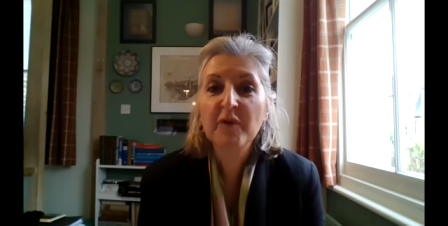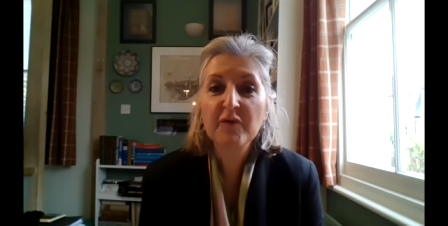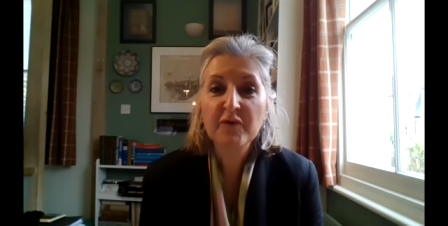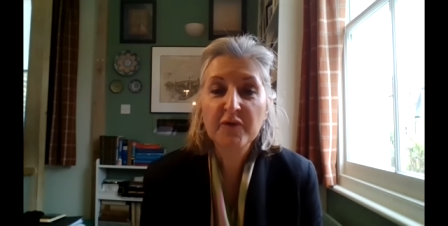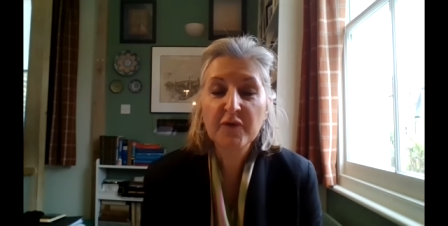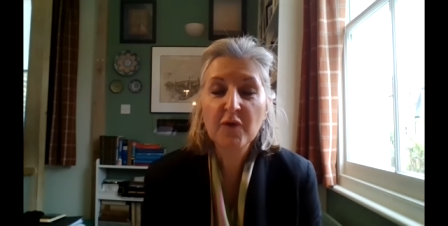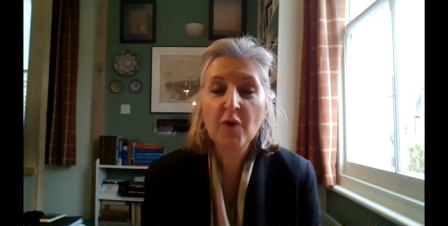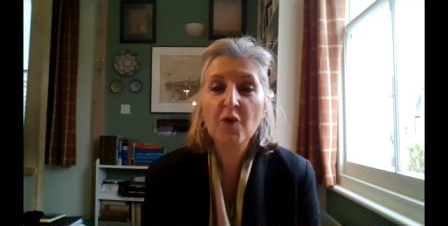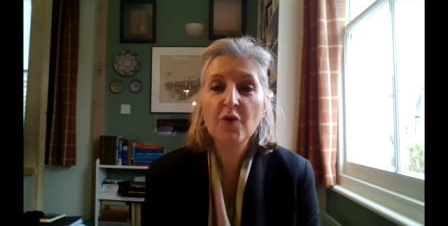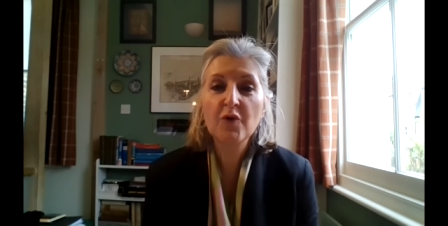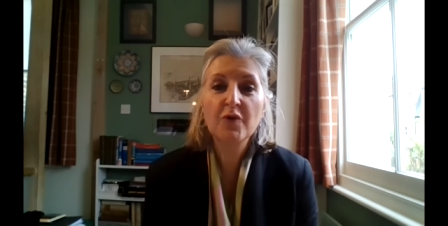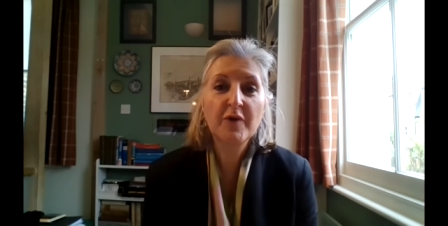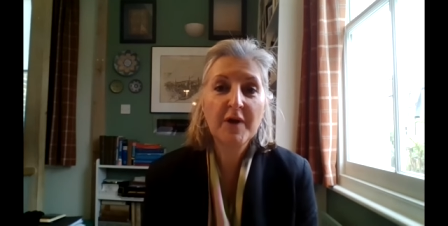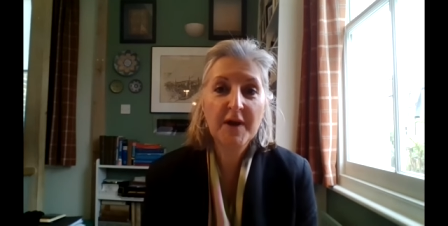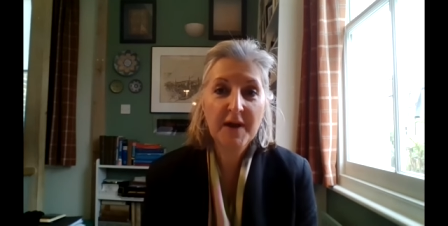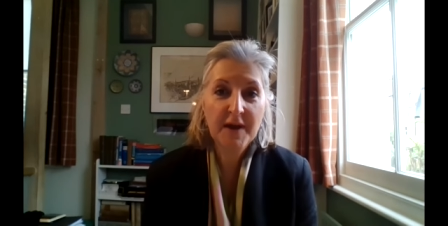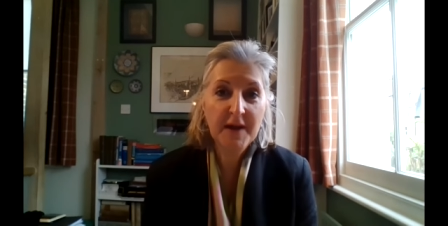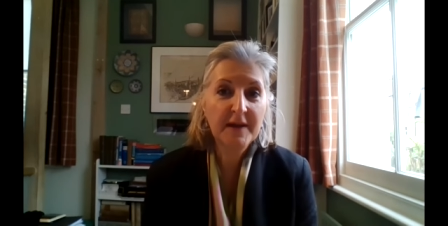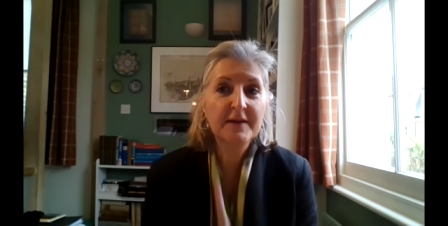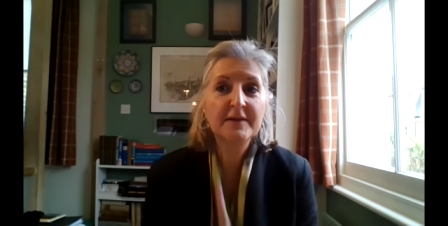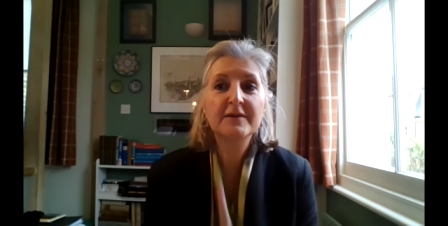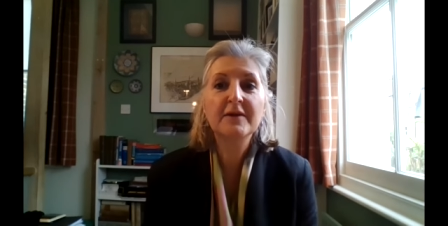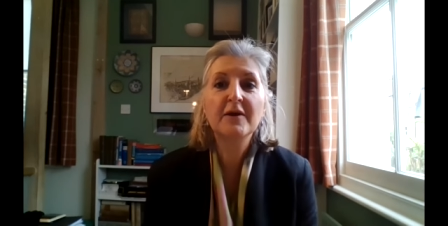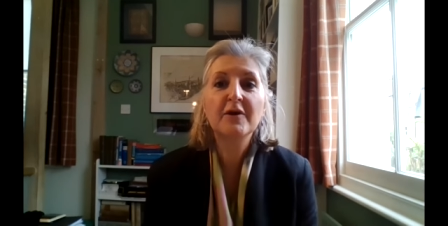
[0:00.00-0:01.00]
for
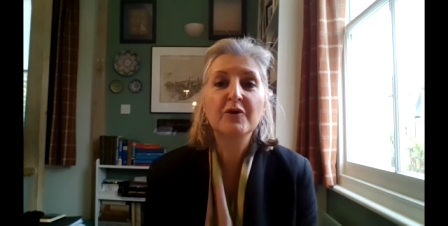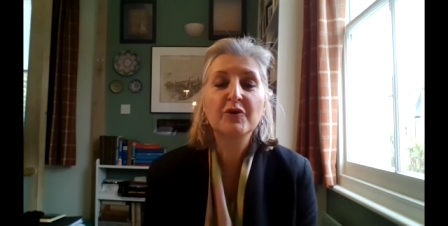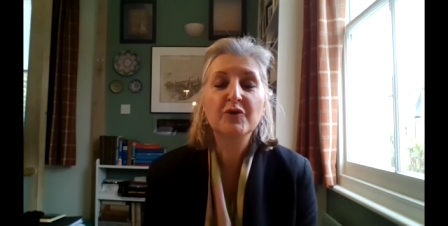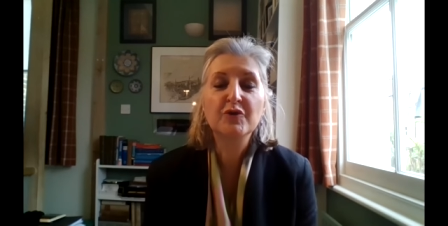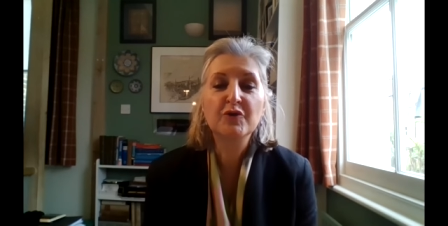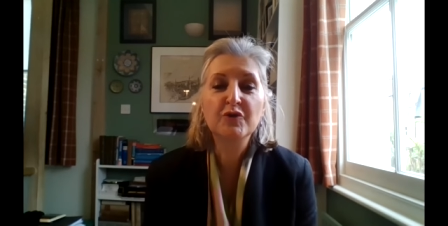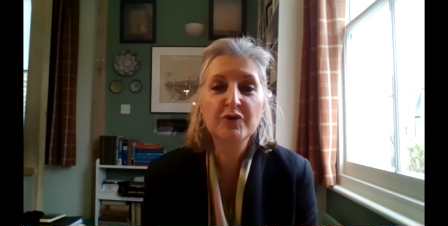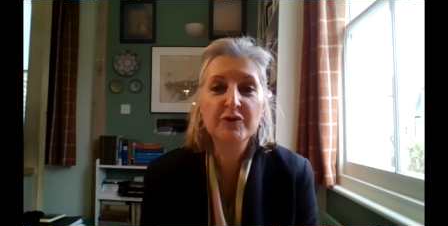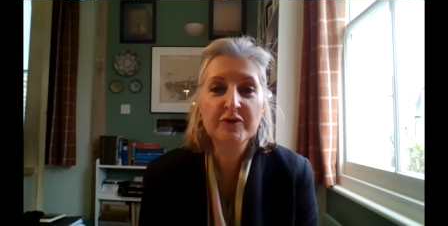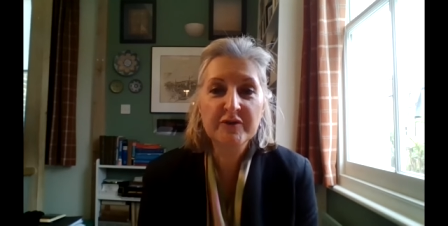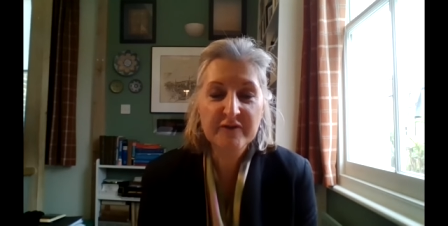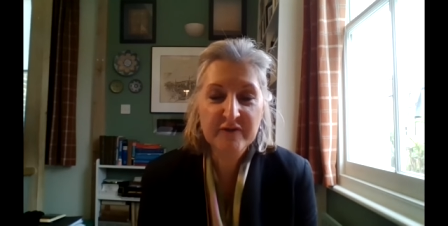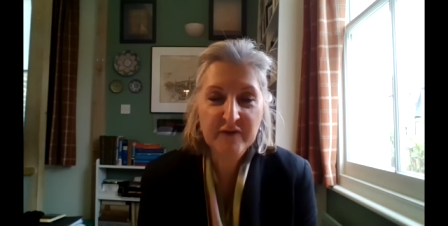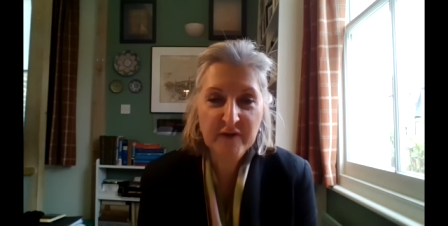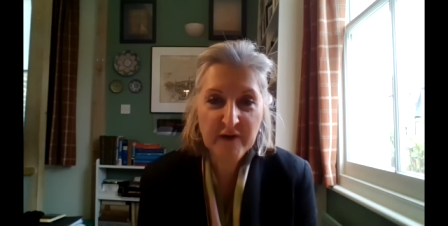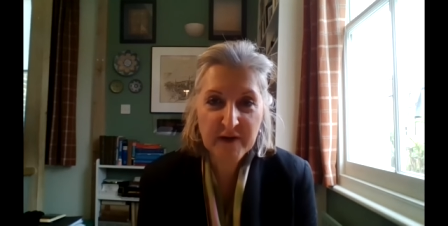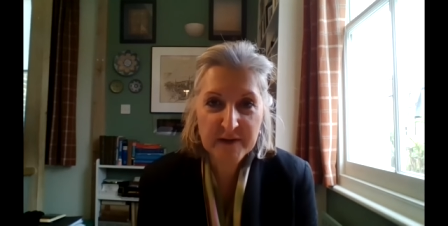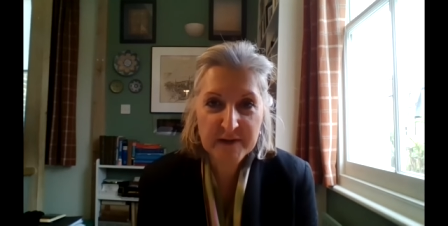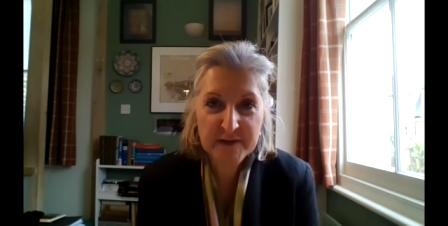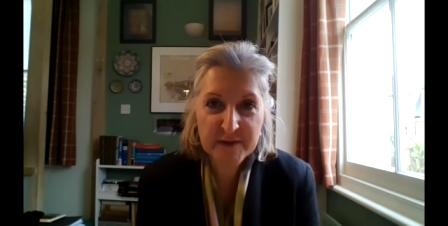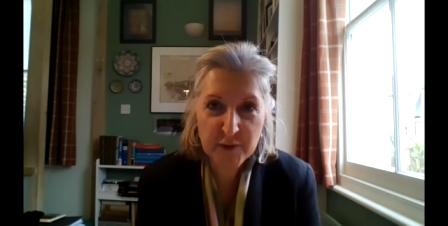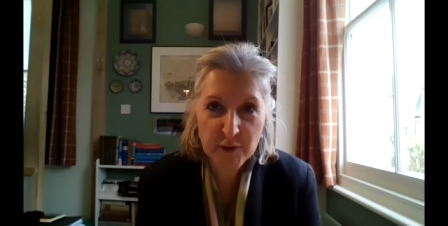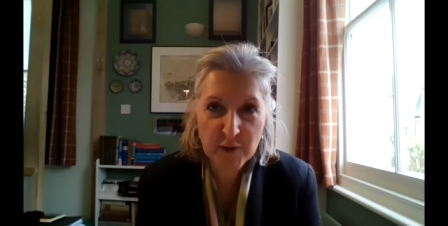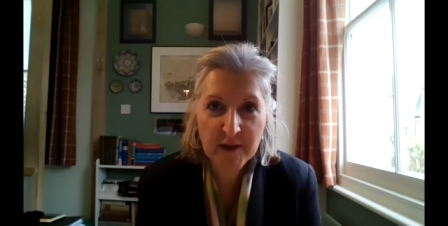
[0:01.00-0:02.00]
a
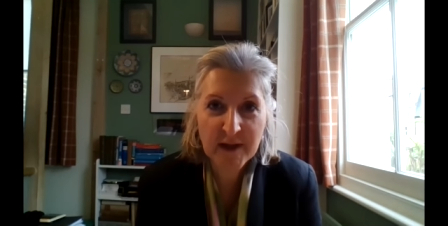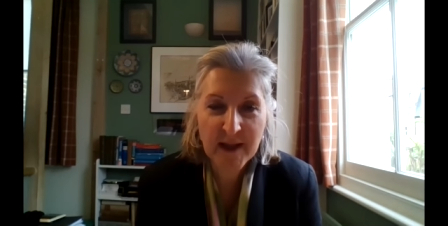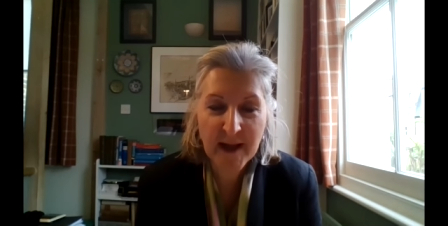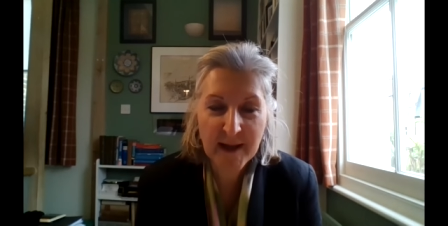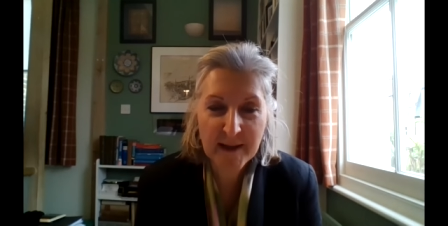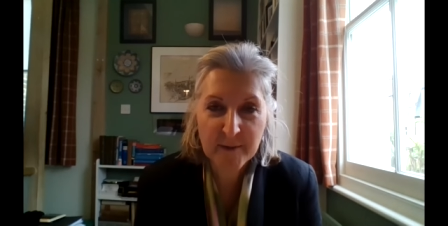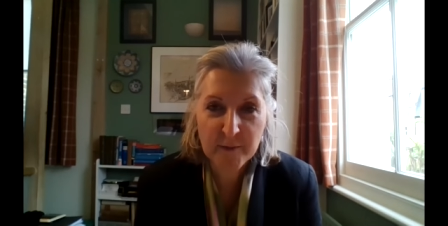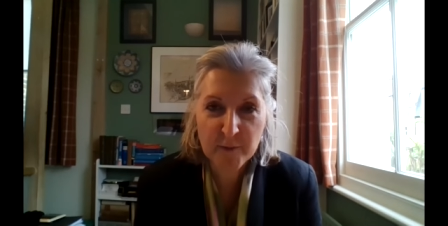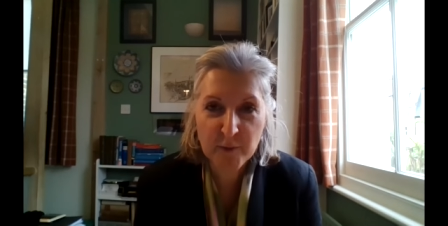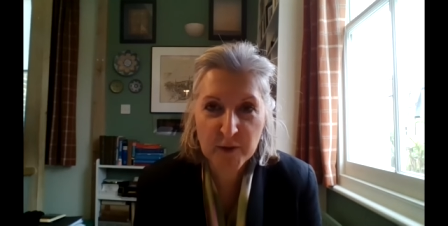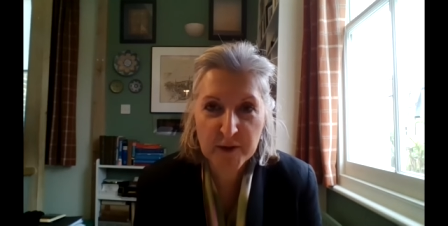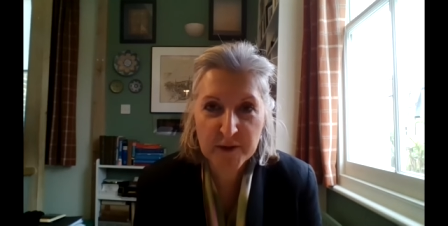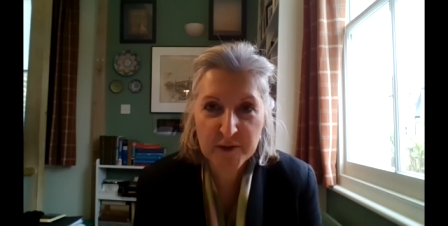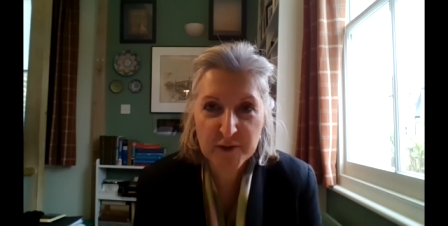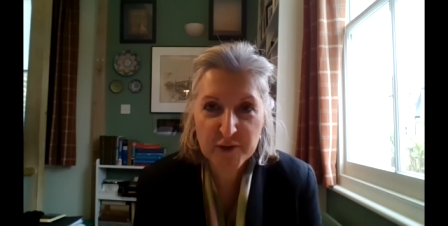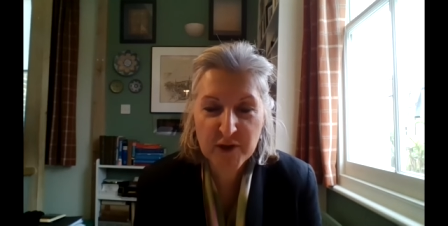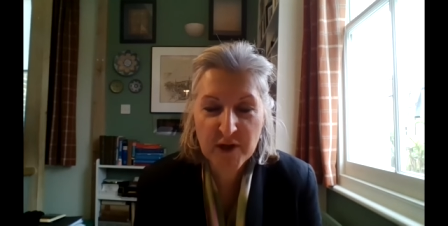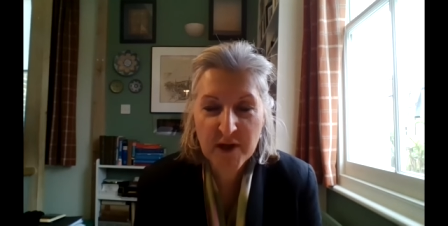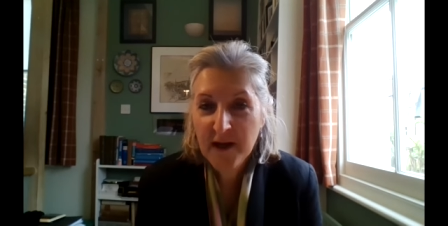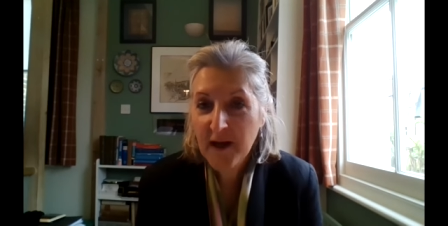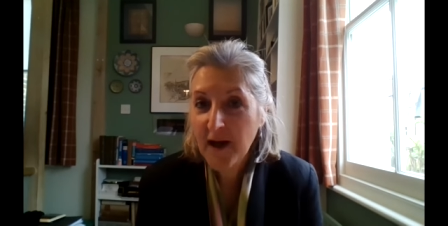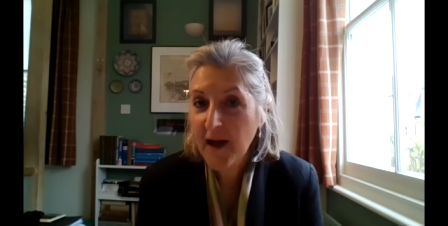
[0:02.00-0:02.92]
universal language.